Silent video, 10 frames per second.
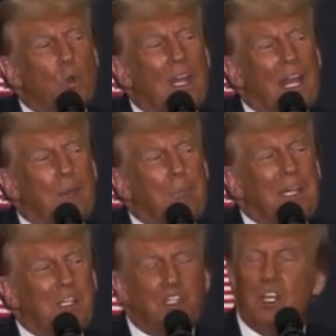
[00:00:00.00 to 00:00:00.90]
we had
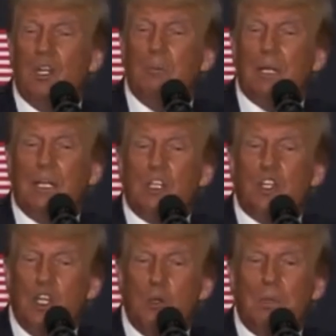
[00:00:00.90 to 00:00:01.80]
peace in the Middle
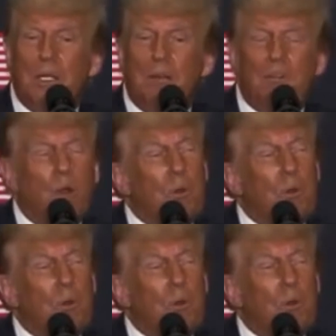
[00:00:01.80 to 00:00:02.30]
East. Can you believe